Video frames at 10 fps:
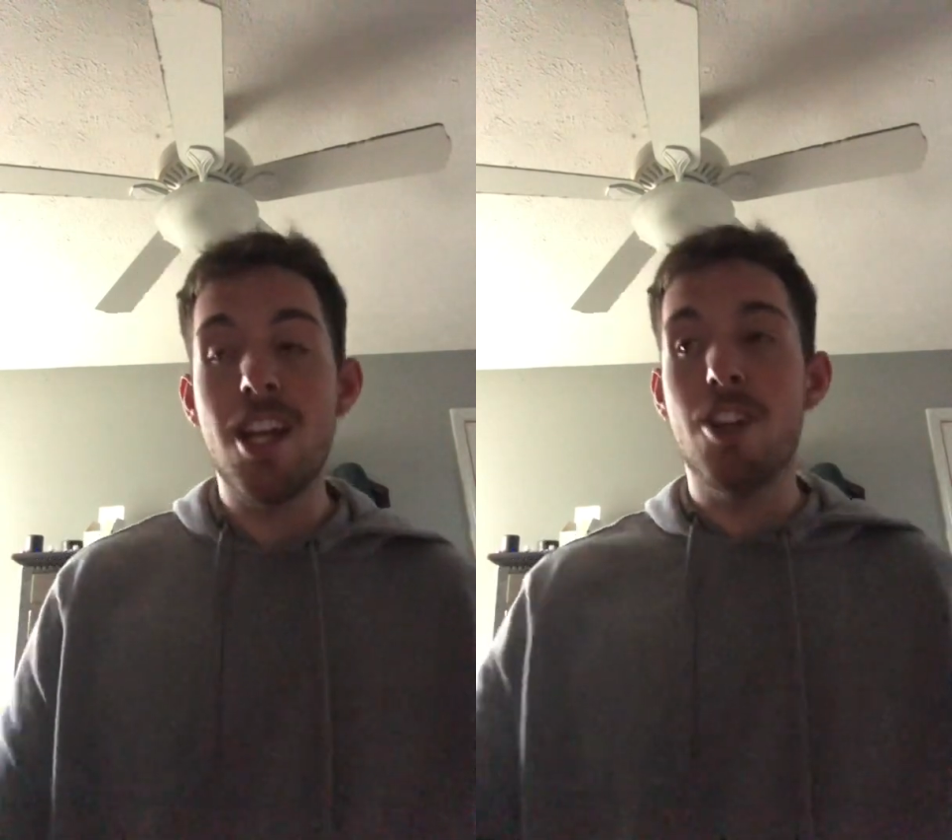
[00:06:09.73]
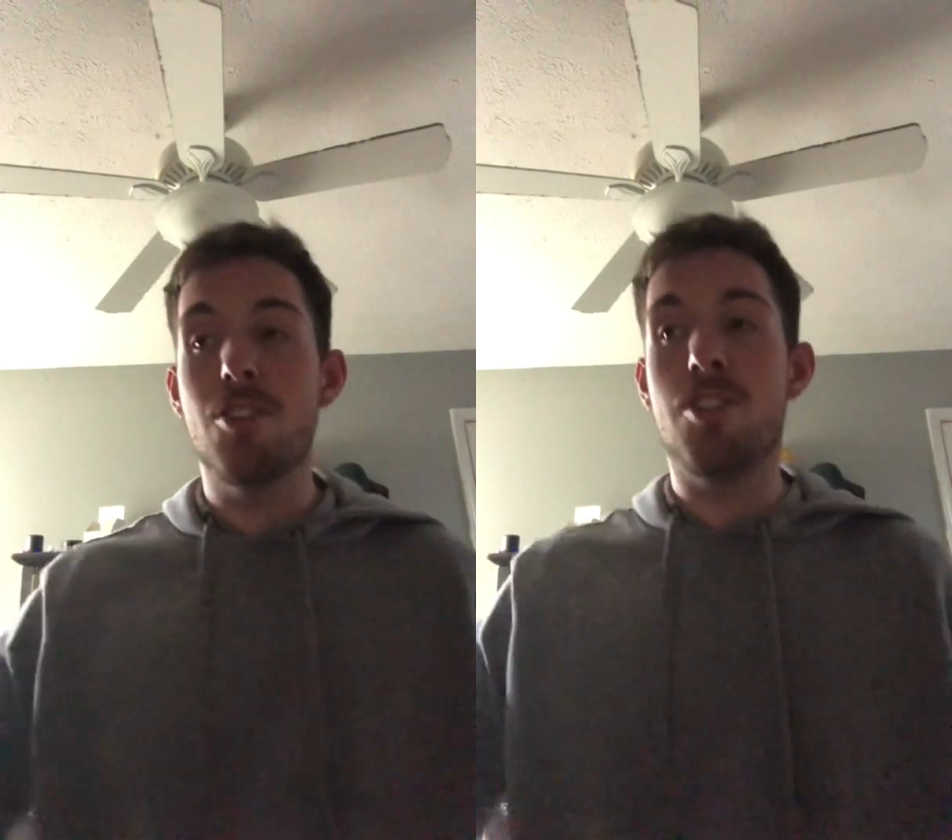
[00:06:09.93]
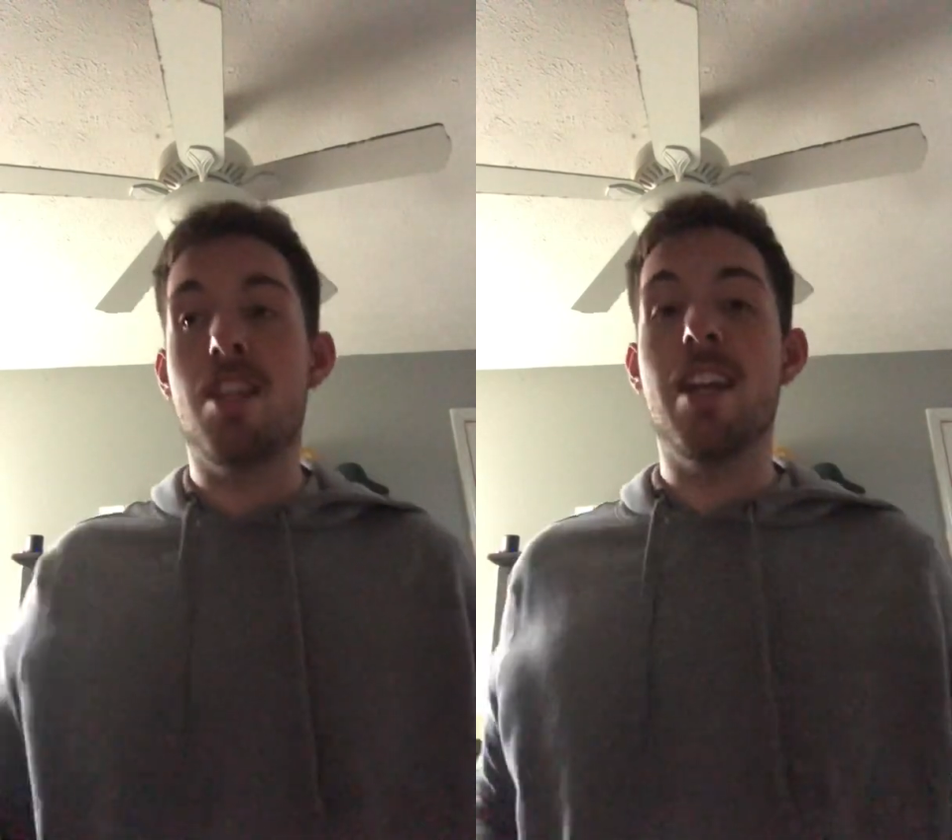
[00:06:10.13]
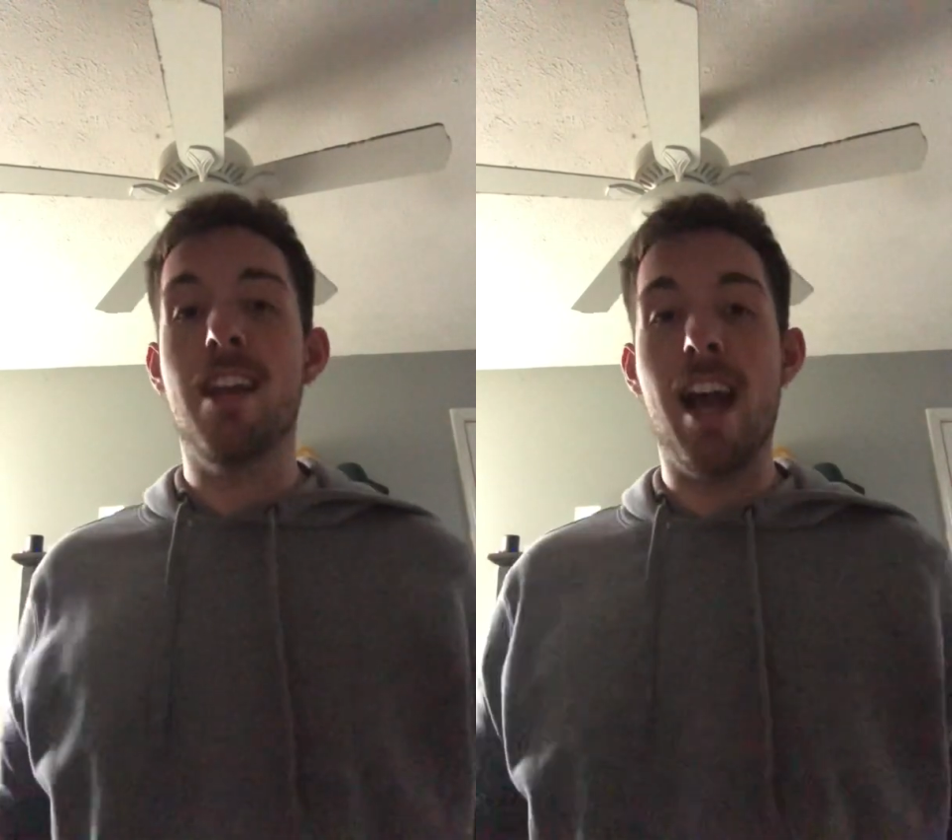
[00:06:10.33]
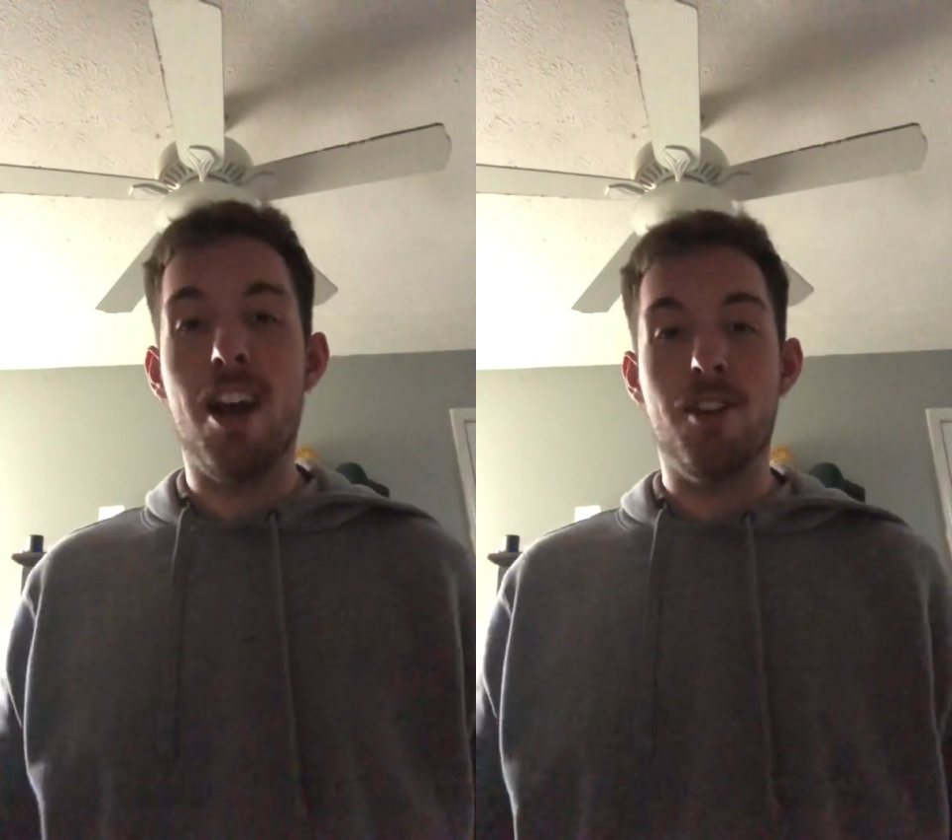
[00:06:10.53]
understand
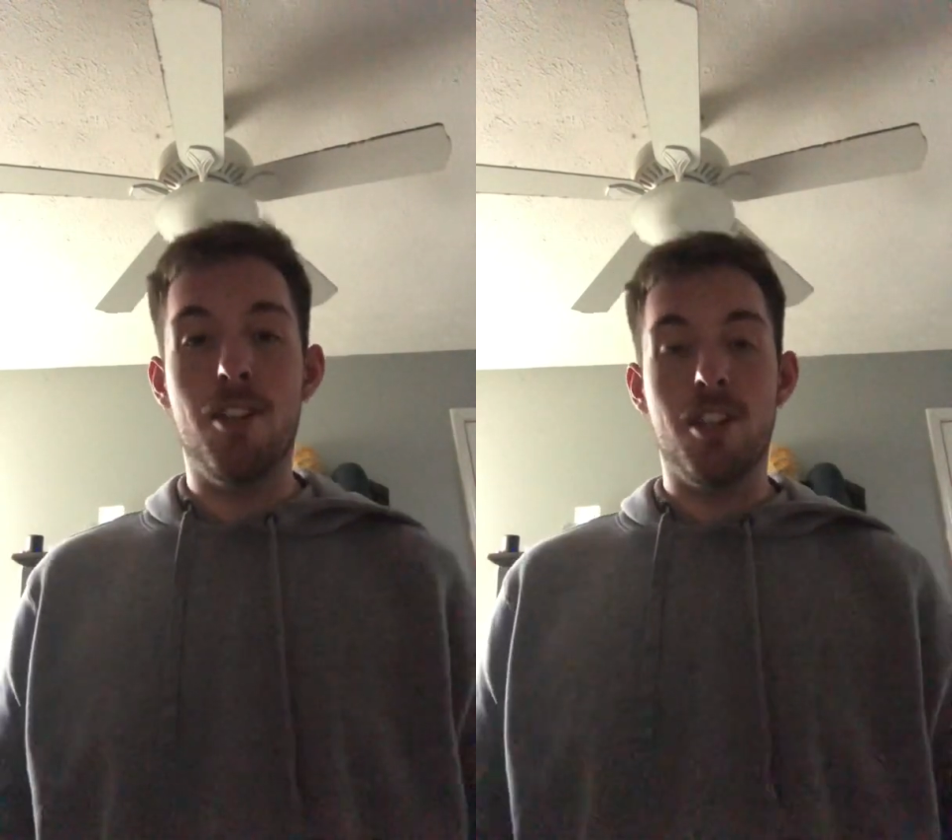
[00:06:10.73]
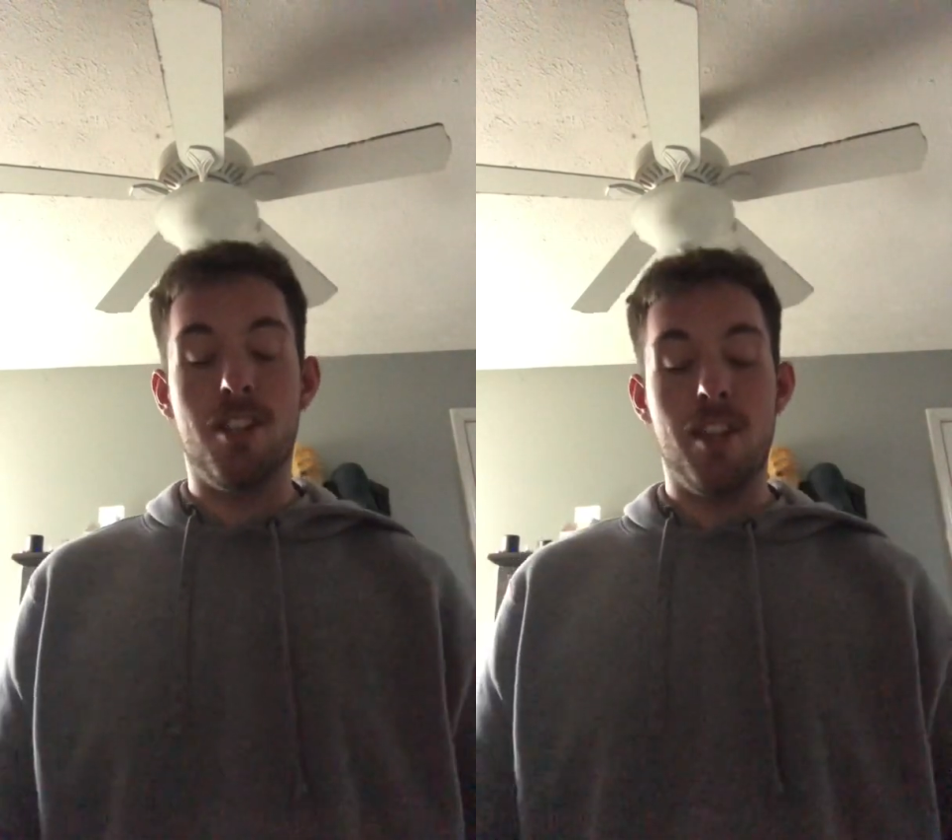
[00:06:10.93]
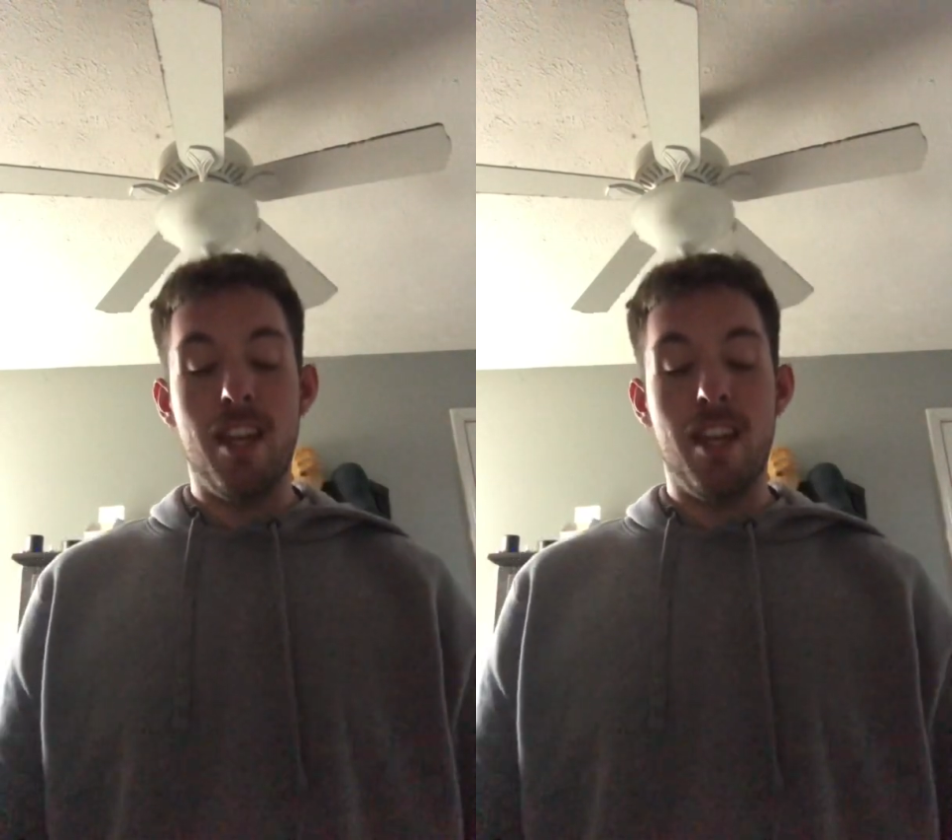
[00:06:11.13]
how to just